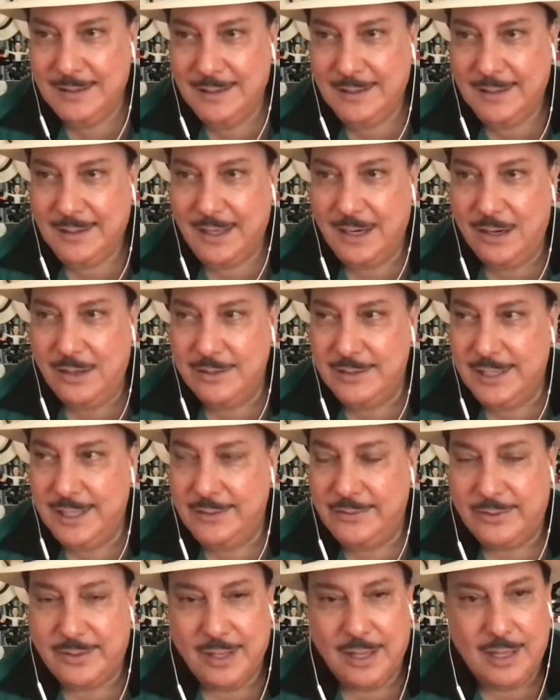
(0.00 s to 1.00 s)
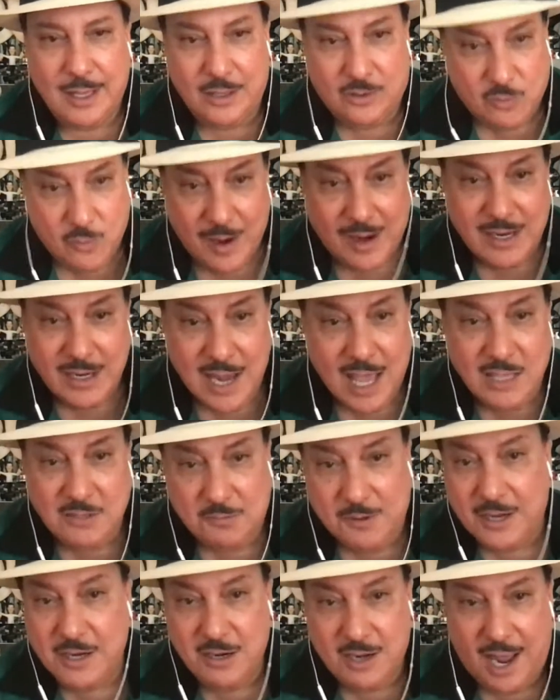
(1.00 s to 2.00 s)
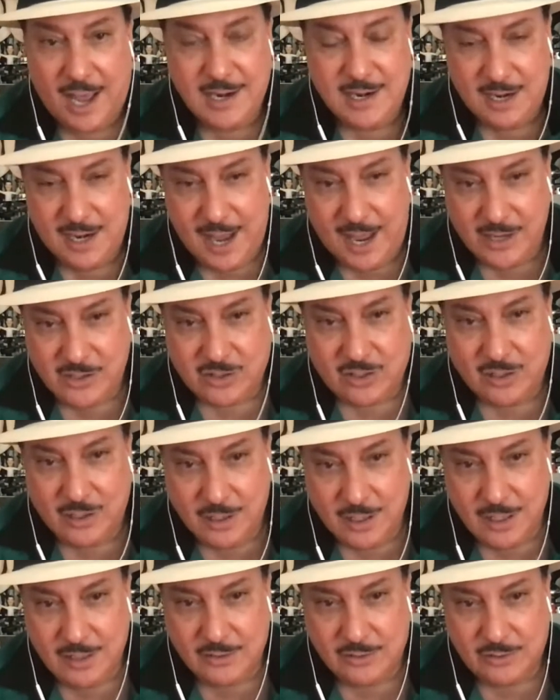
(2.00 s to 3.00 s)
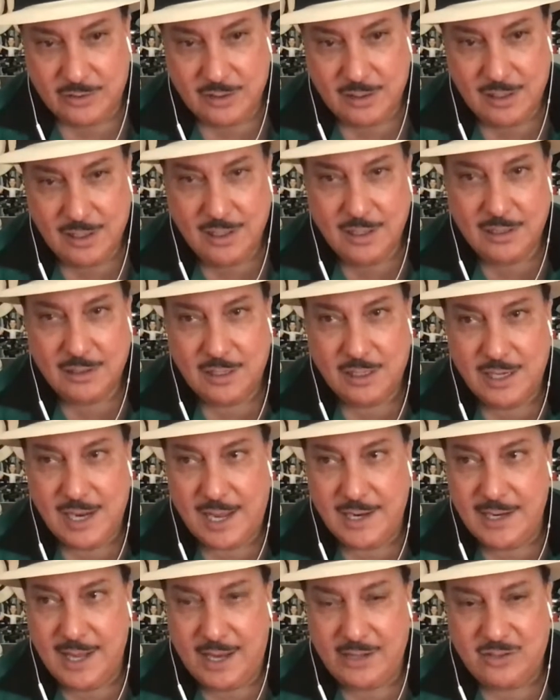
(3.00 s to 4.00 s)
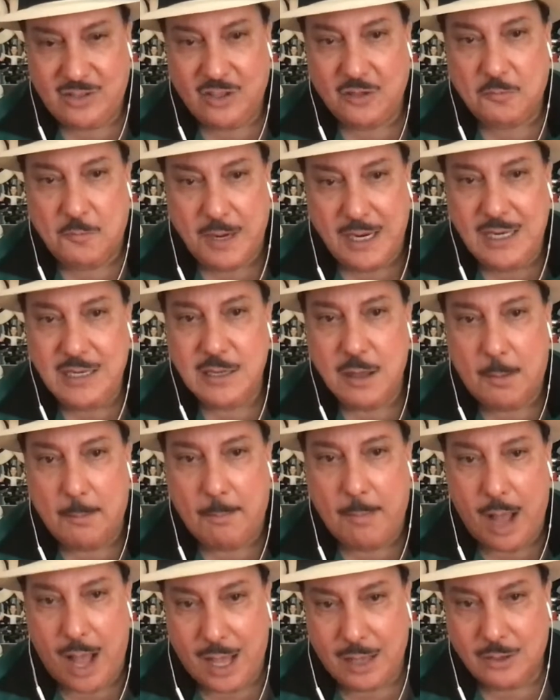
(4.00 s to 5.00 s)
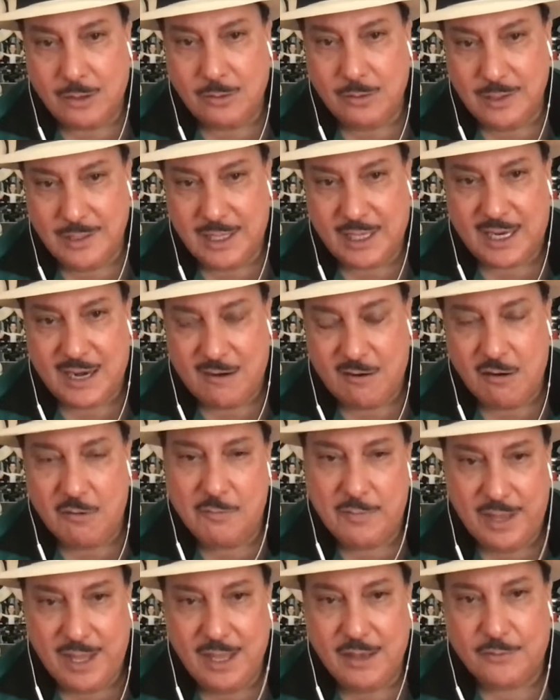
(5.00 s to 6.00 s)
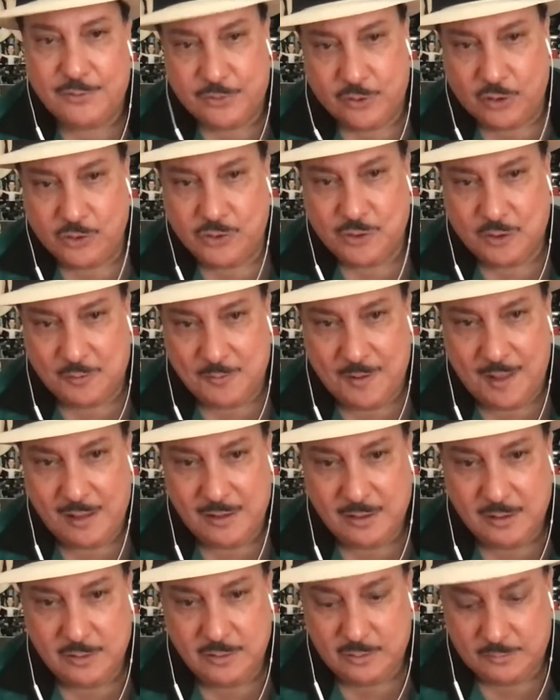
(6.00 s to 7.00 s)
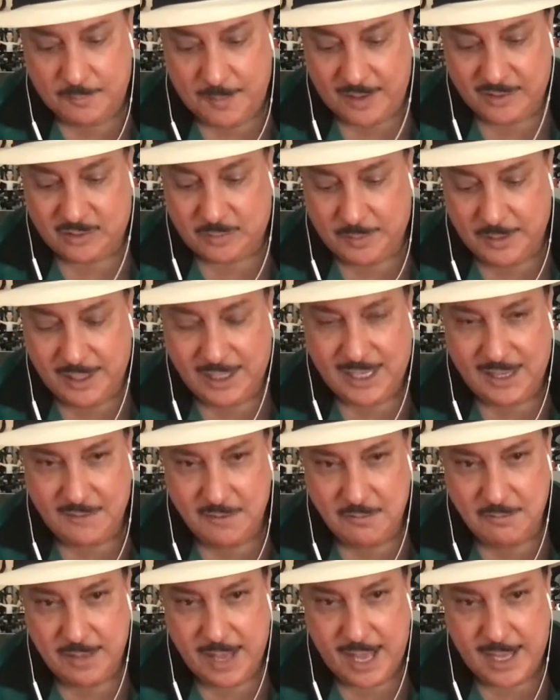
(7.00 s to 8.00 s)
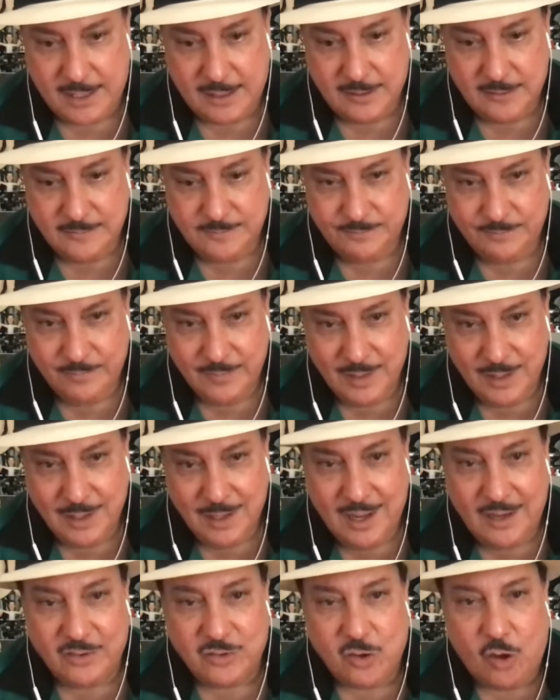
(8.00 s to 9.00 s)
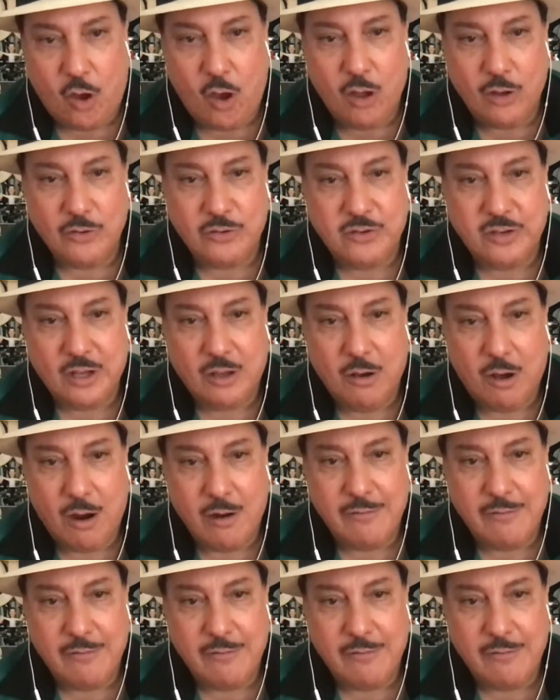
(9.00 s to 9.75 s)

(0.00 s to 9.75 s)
this is recognized by United Nations. The United Nations being the model in the Caribbean of social responsibility giving back. It's called Cigar